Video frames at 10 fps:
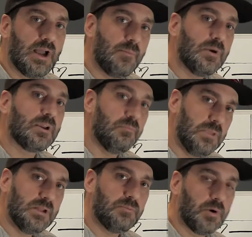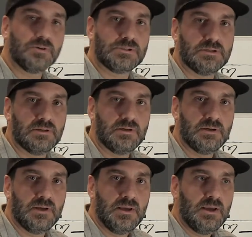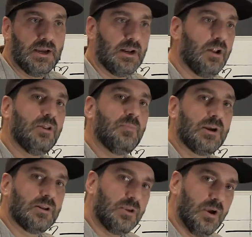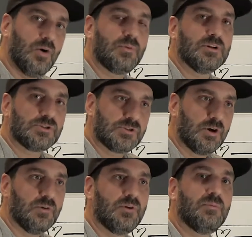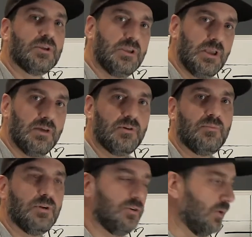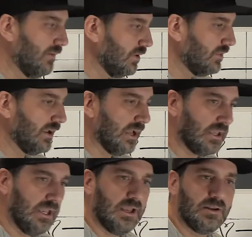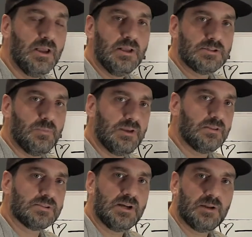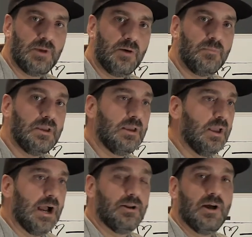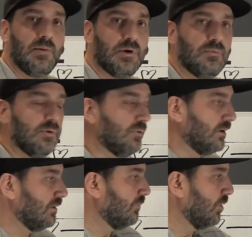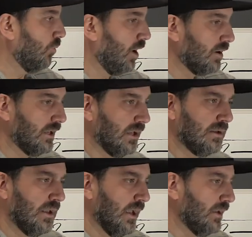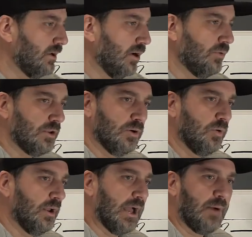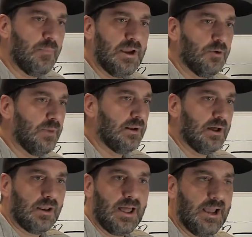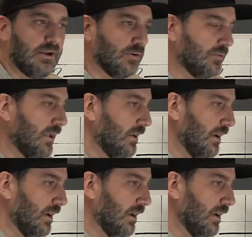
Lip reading: I'm a committed person. And not only am I going to go, I'm going to serve and I'm going to give and I'm going to do everything I can to make this not about me. I'm going to walk in and know that, you know what, I may or may not like or